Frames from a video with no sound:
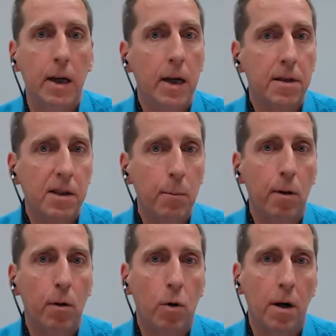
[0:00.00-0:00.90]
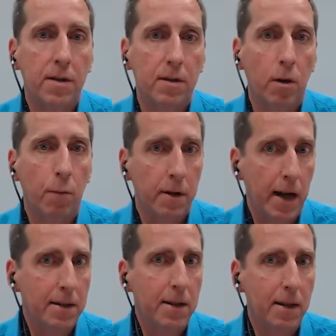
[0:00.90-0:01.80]
In simple words of an
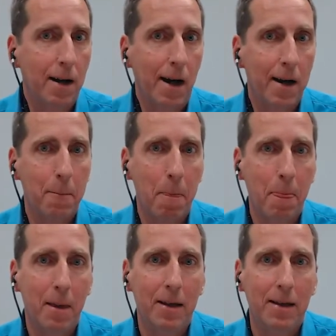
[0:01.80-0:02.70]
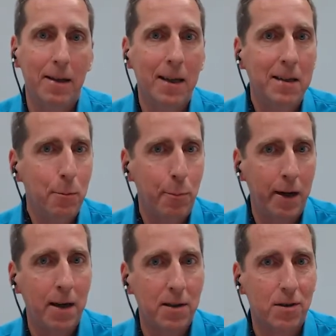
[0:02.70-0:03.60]
IT guy, it
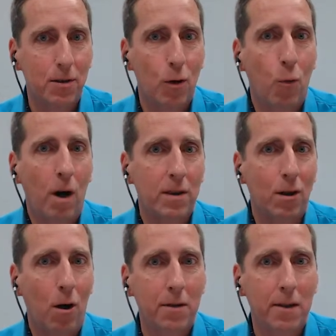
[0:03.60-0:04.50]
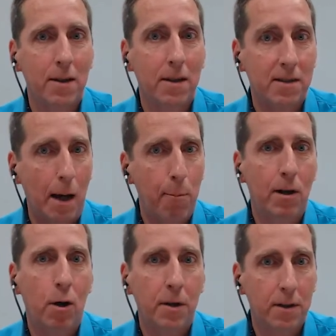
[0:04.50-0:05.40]
depends what content is
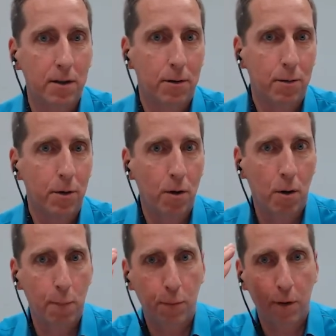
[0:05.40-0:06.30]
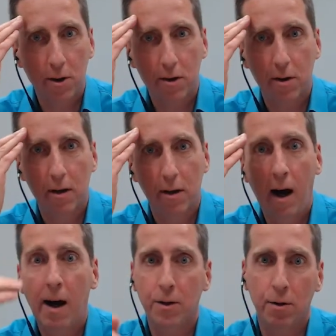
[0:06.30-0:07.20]
uploaded to your fresh
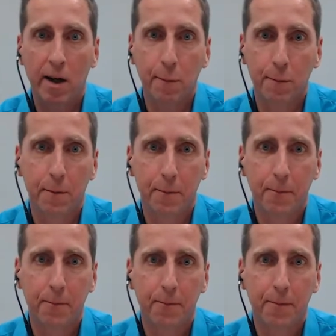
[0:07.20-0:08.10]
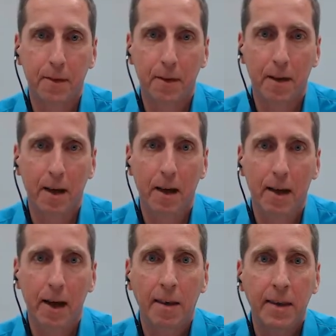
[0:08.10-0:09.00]
hard drive.
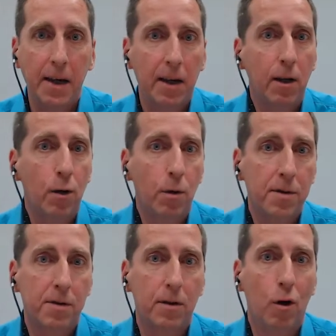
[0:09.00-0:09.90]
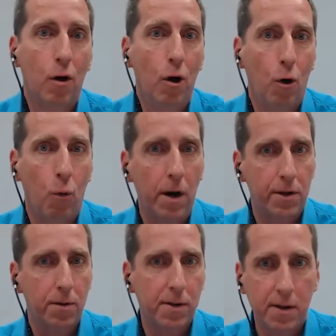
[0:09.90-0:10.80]
And that includes what
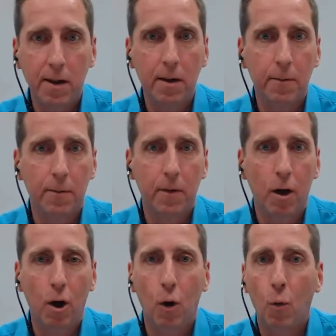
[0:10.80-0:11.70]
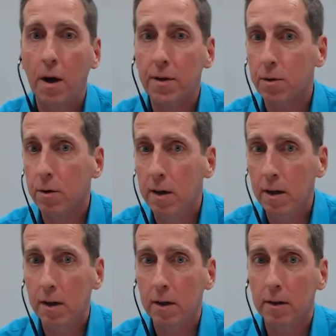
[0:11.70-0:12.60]
you see, what you
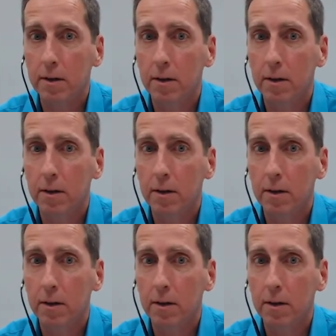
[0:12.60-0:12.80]
hear,